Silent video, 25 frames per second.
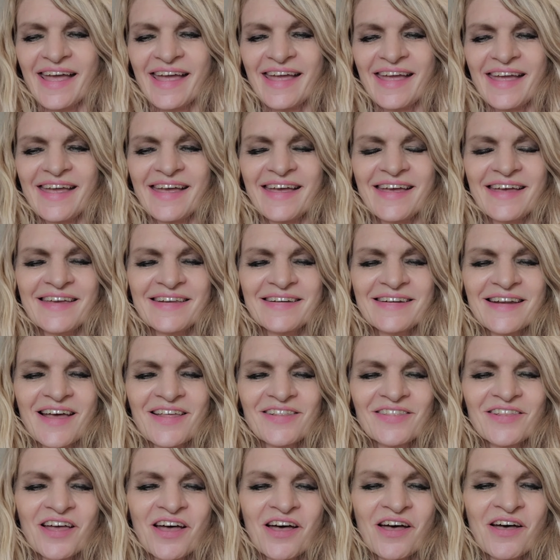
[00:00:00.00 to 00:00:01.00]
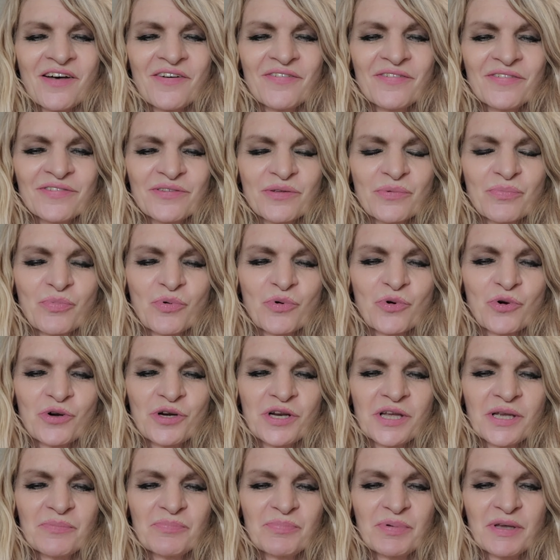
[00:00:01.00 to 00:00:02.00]
and I love
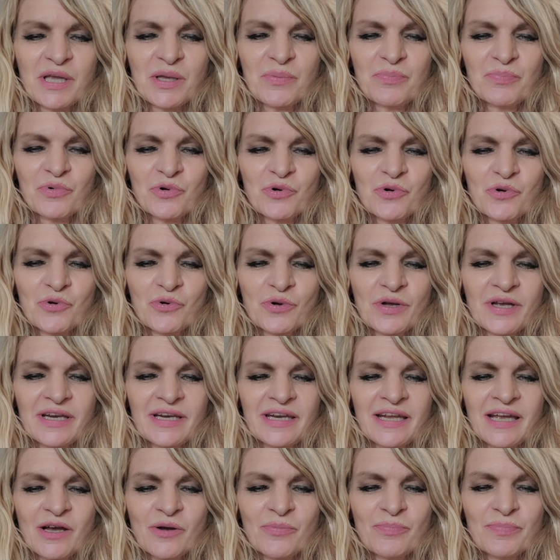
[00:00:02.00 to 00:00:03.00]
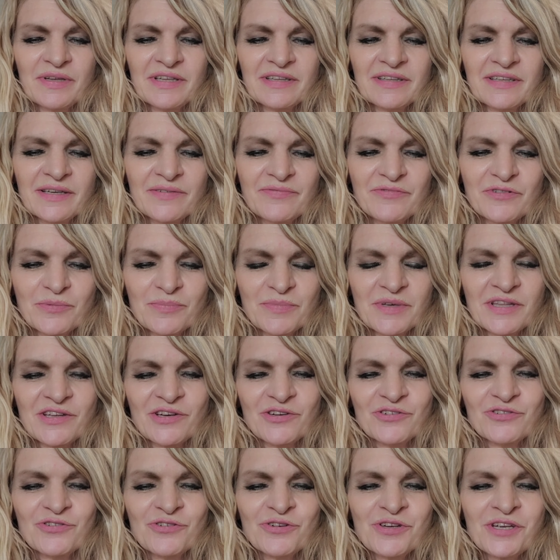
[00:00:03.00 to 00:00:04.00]
supporting people and helping lift them in
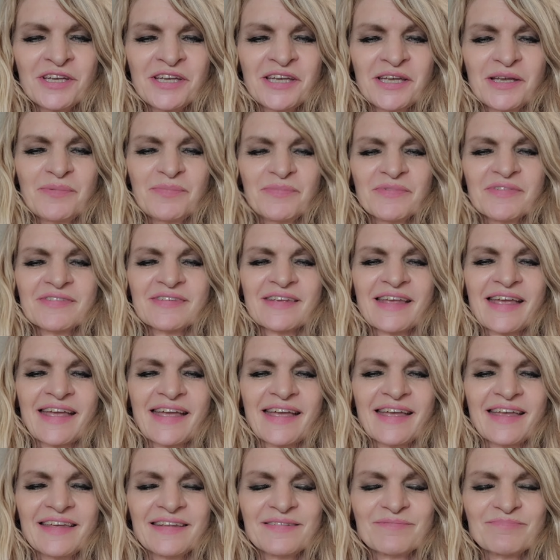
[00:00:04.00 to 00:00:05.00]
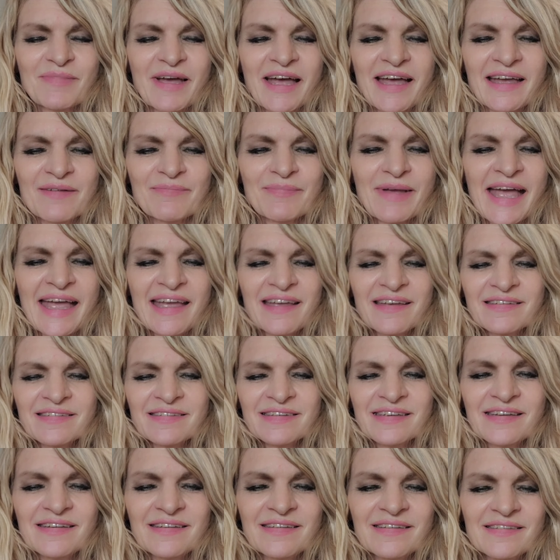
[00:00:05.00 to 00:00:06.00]
their dreams, and my
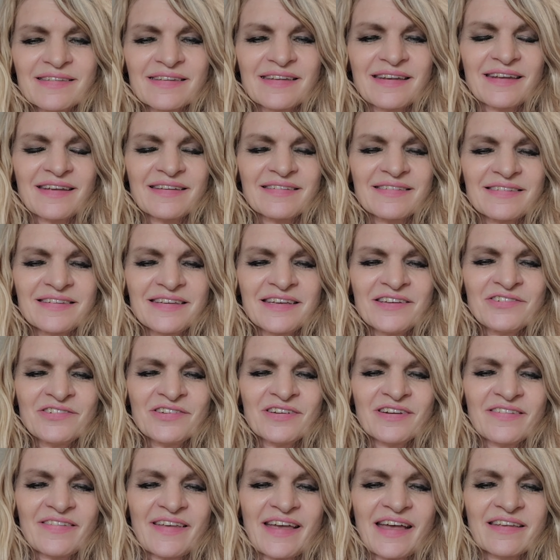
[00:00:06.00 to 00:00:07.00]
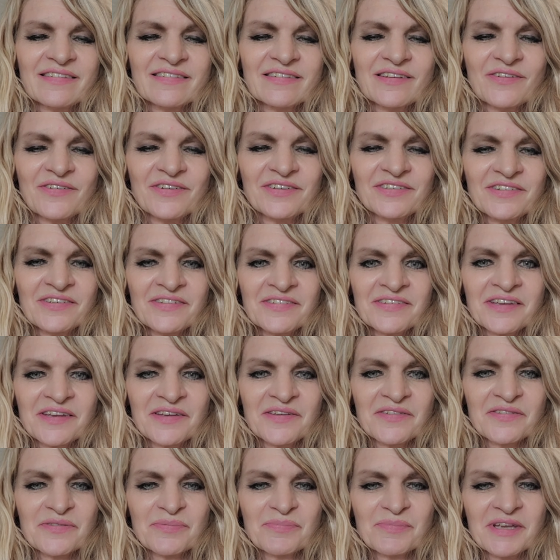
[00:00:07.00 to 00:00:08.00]
magazine is an extension of that, so it just
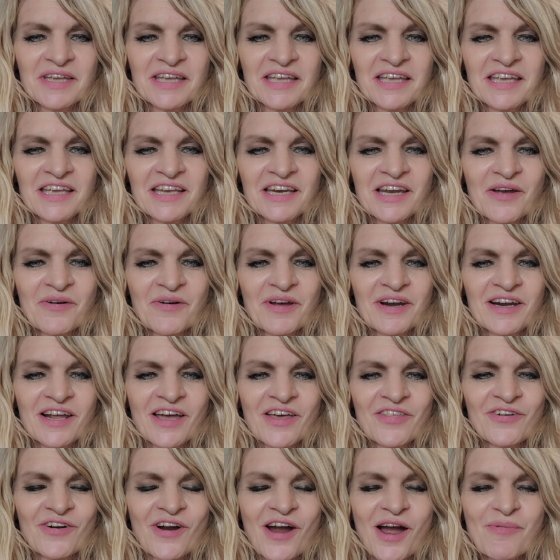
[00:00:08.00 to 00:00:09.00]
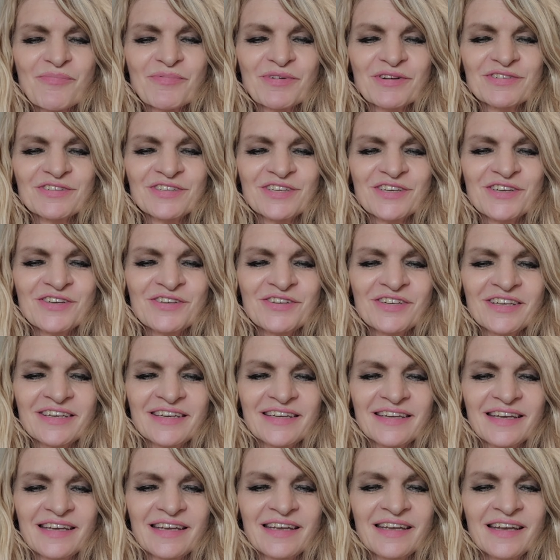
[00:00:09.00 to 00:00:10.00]
gives me, you know, another
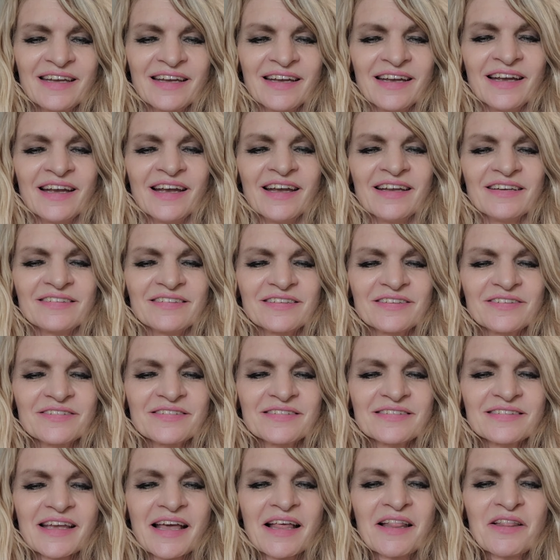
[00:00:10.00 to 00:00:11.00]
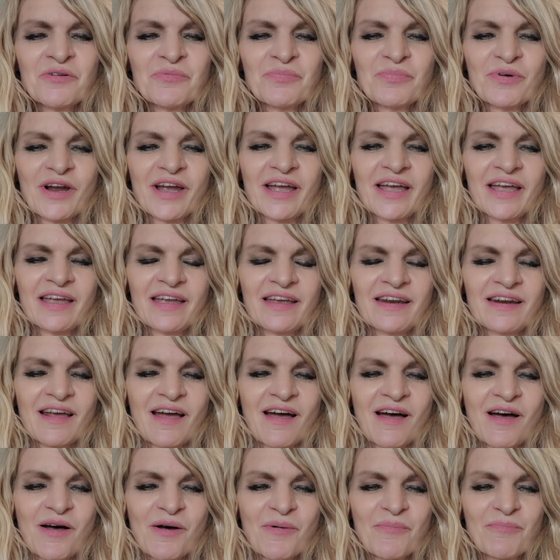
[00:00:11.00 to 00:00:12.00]
opportunity to celebrate
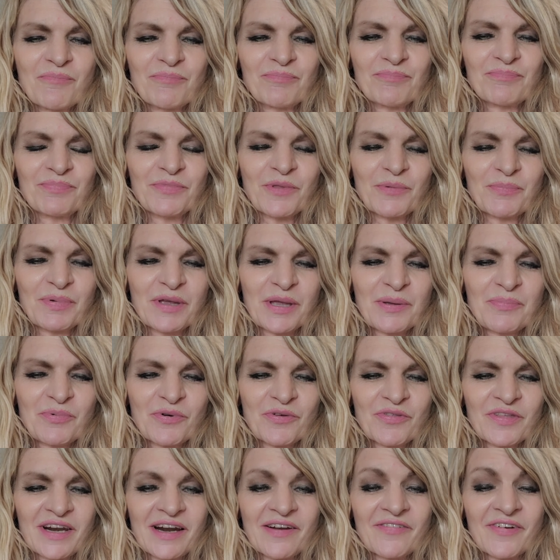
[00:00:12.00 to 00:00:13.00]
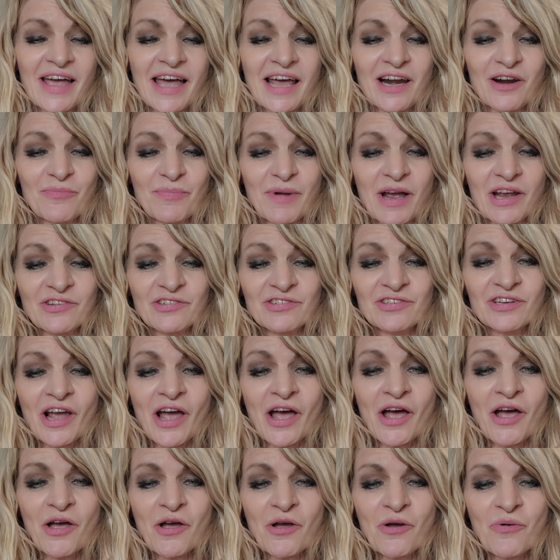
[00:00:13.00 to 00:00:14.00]
the people that I've had on my
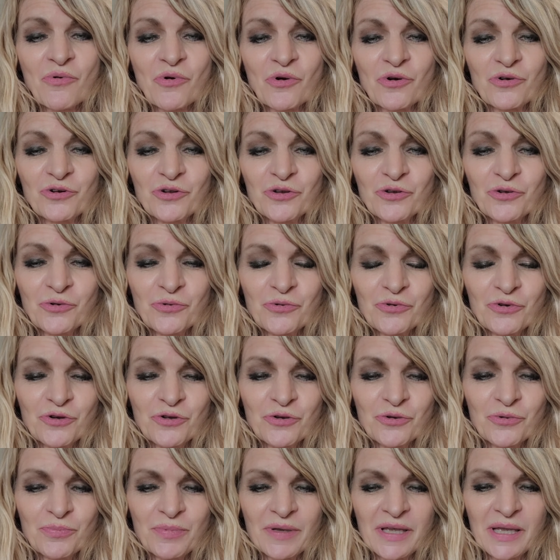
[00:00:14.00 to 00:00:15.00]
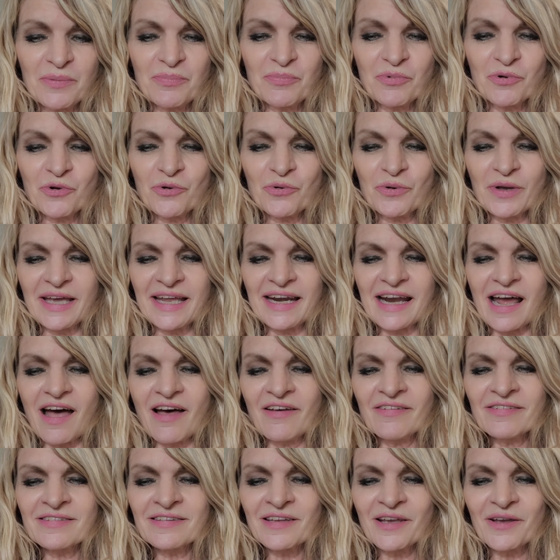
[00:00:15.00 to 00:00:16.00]
show or new people, and
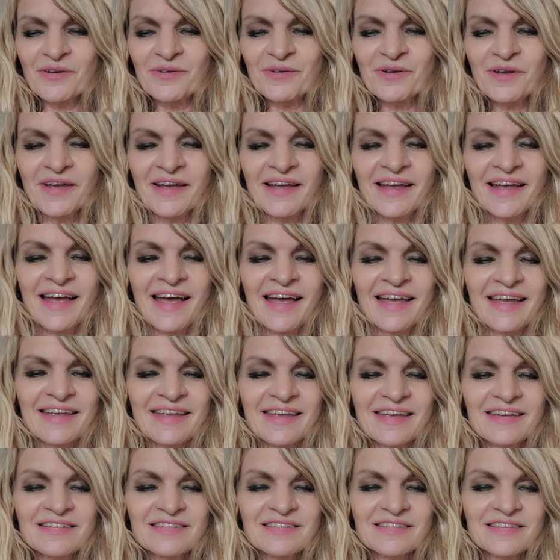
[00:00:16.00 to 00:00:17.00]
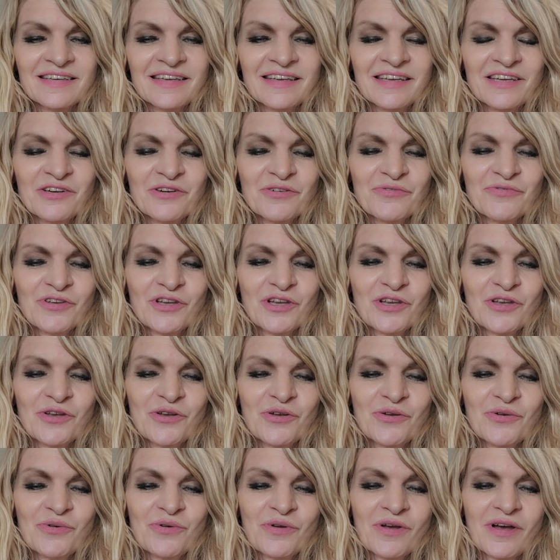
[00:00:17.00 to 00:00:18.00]
also get to
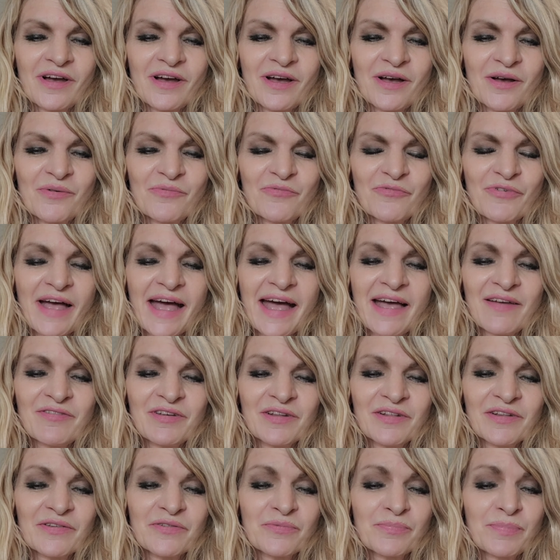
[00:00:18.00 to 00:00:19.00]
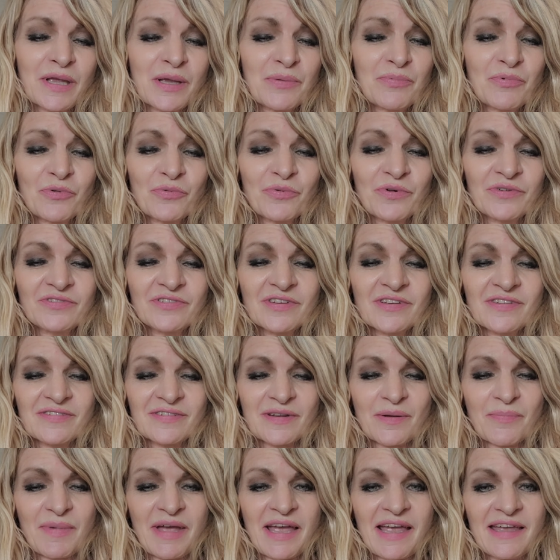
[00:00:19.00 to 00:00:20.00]
interview fabulous people with
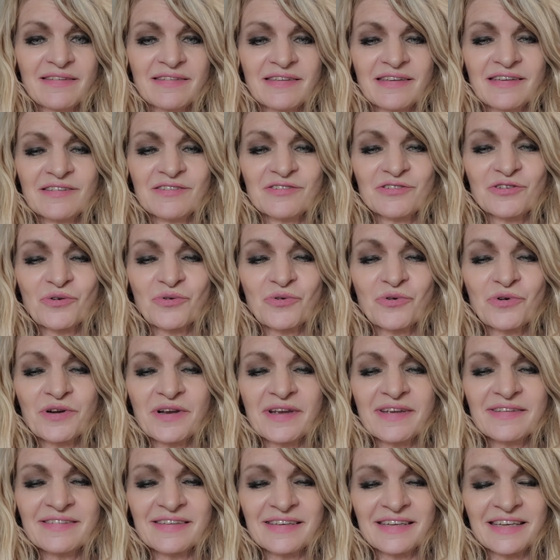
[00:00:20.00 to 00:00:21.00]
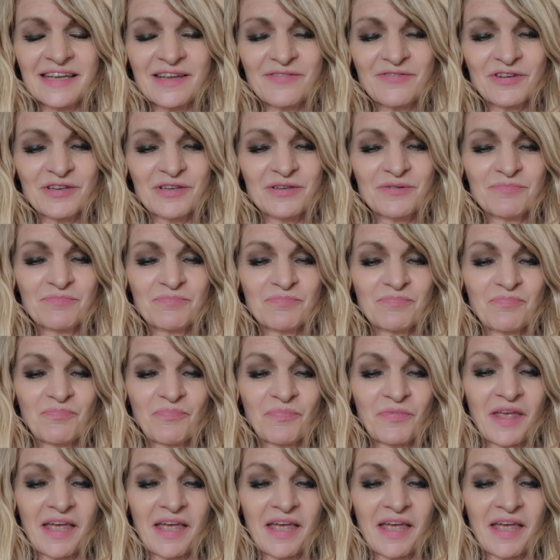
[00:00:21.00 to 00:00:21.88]
just amazing stories and even